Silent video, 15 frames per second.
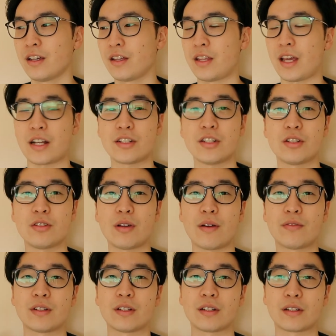They actually do
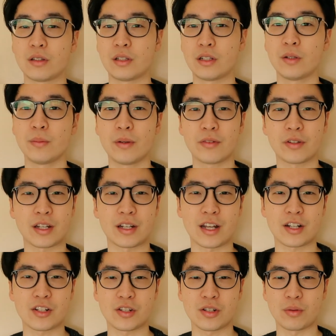have a little bit of a
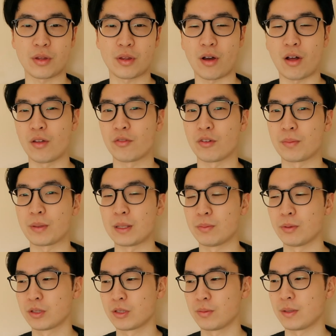connection with Oliver
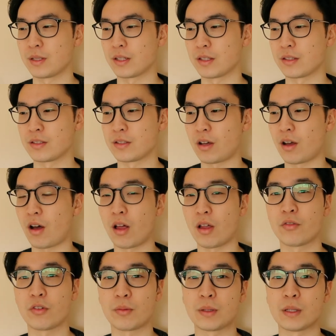Peoples because
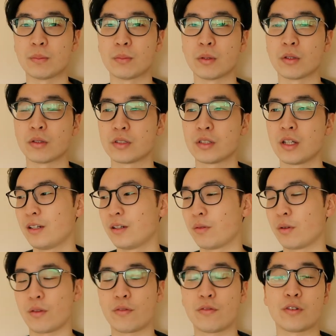Oliver Peoples
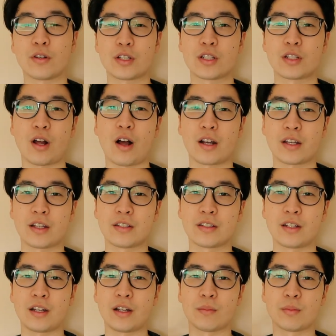were the first
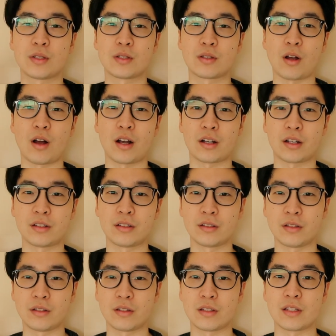stockists to help stock
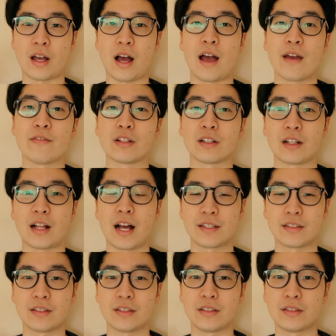these Eyevan
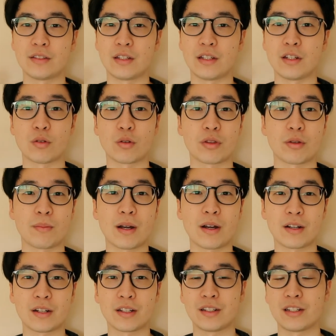glasses in North
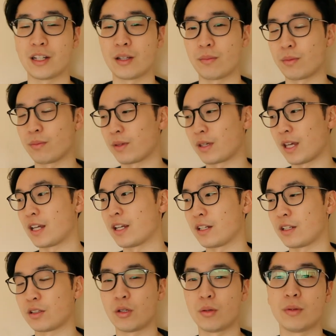America and help them gain
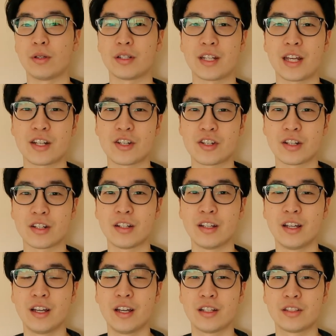global attention.
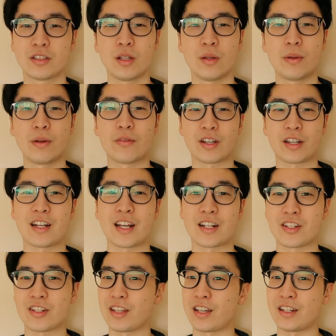It's a little bit of a
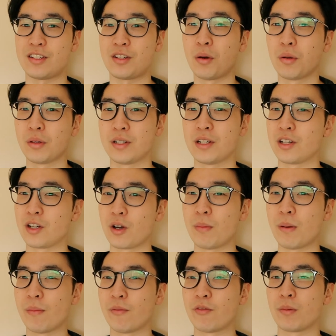connection that I totally didn't know
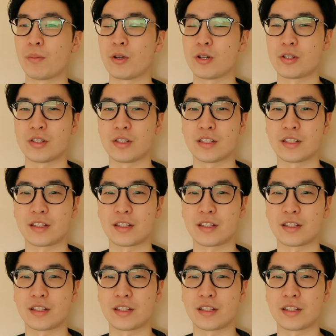about before purchasing these